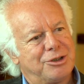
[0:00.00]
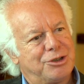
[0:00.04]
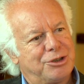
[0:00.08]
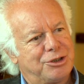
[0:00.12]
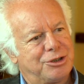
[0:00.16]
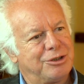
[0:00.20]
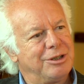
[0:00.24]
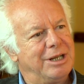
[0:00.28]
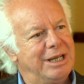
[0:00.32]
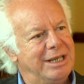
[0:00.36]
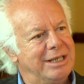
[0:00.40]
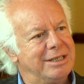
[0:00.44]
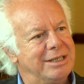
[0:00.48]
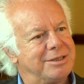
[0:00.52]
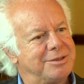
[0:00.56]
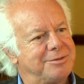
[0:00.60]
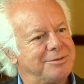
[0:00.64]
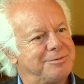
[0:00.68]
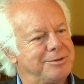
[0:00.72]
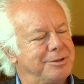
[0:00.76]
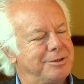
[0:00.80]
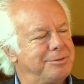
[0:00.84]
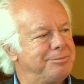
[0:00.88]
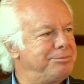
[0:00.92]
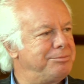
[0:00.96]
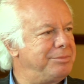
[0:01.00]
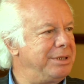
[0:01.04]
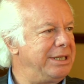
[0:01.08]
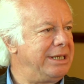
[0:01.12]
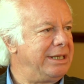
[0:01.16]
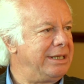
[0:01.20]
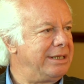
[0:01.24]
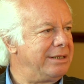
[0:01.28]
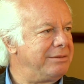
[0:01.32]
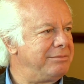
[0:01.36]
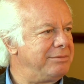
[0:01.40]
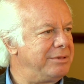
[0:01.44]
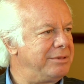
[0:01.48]
traits from
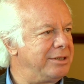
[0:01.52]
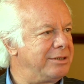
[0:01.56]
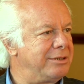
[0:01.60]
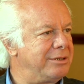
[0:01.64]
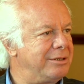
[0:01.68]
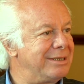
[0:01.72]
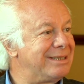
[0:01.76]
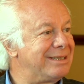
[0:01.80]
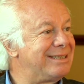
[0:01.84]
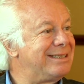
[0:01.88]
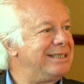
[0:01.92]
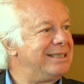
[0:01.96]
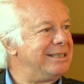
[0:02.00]
being, a